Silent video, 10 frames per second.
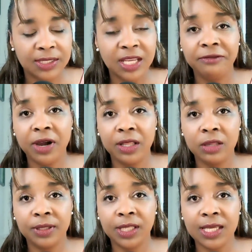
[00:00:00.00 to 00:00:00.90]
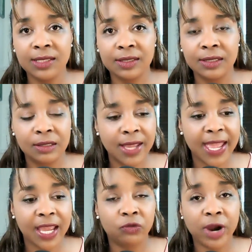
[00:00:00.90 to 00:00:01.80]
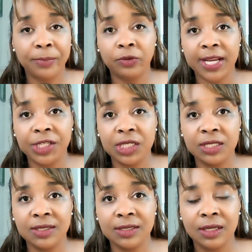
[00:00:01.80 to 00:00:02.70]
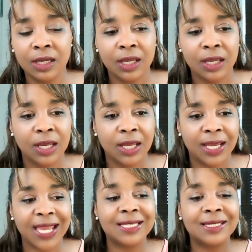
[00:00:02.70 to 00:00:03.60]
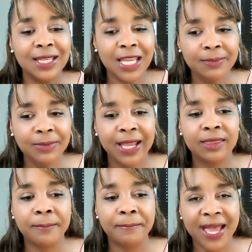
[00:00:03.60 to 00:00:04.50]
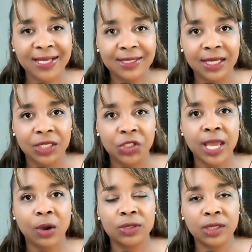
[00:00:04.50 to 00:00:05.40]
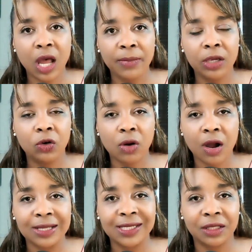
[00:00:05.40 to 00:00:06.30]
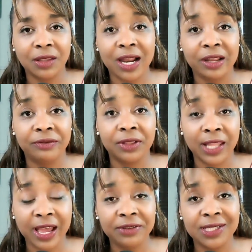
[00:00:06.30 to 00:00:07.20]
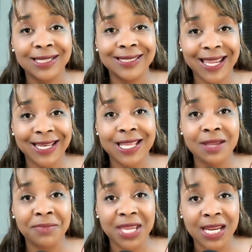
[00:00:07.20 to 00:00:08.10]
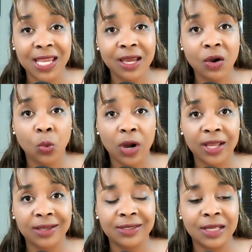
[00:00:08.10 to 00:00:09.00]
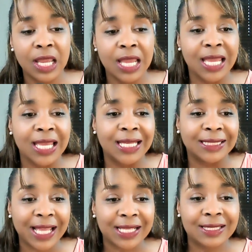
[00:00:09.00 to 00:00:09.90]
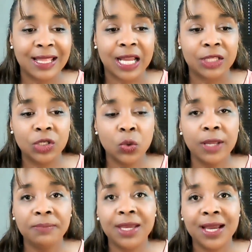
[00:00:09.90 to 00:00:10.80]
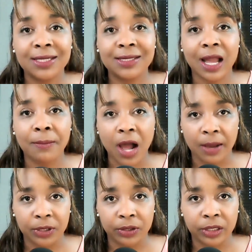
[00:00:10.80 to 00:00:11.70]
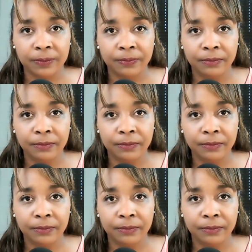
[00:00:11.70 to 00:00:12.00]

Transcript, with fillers: defunding the police and reparations, it seemed like the message that was coming across in a lot of leftist indie media was let's not do it because it's not popular.